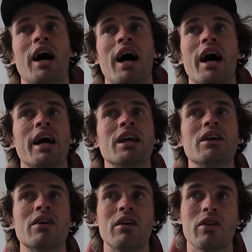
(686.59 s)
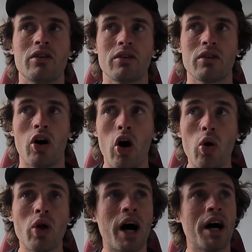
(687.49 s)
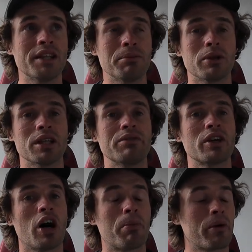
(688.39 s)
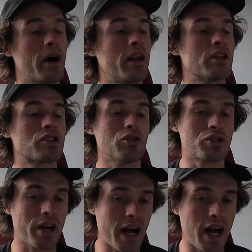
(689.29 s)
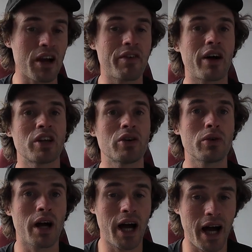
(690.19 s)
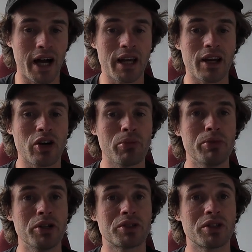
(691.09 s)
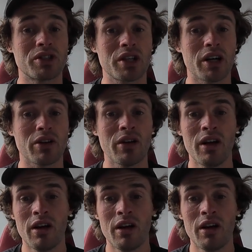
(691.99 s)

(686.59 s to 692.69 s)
I wholeheartedly believe in copywriting as such a high value, high income producing skill.